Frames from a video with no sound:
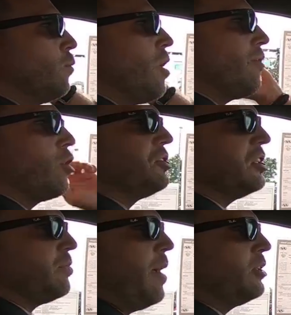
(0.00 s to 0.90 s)
You have a good
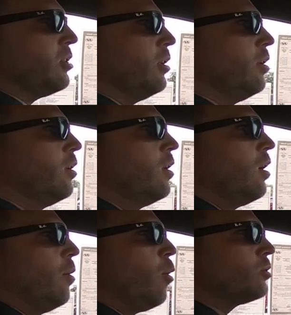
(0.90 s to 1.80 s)
suspension,
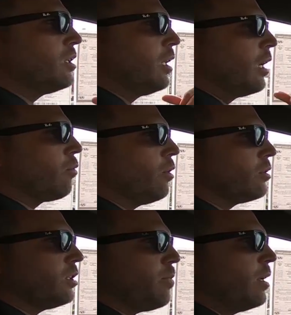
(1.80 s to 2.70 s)
a multi-link rear
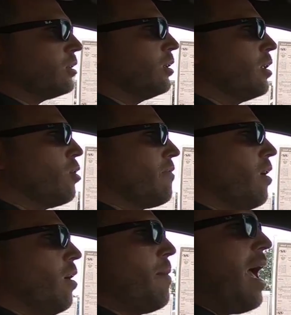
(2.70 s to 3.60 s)
suspension, and you have
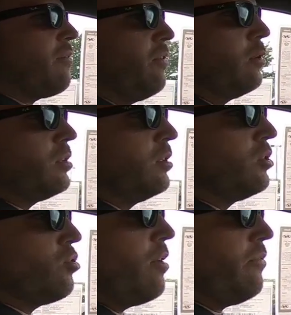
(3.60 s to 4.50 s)
a McPherson
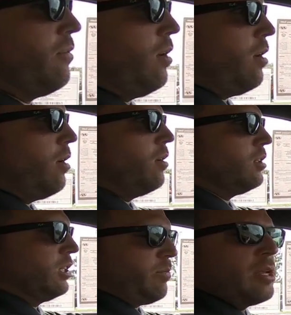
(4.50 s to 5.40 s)
strut
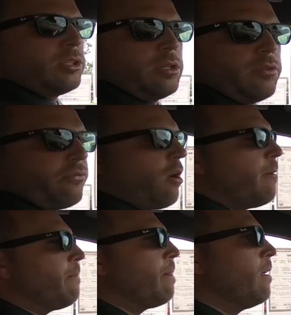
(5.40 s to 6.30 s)
suspension in the
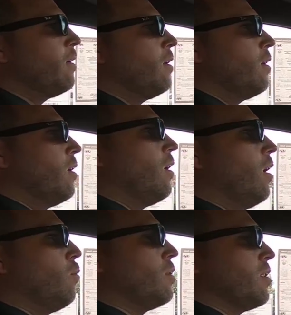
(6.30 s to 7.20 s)
front
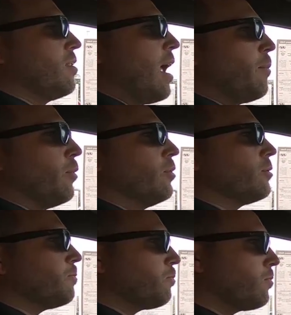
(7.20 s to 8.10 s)
with the
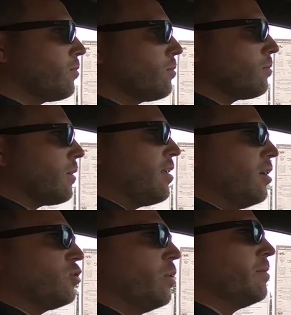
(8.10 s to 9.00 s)
dampers and
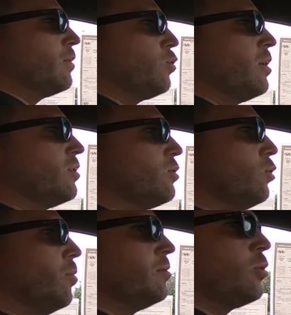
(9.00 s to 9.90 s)
a twin
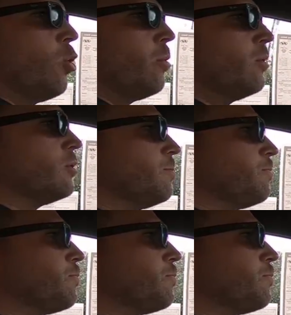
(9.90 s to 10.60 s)
tube absorbers.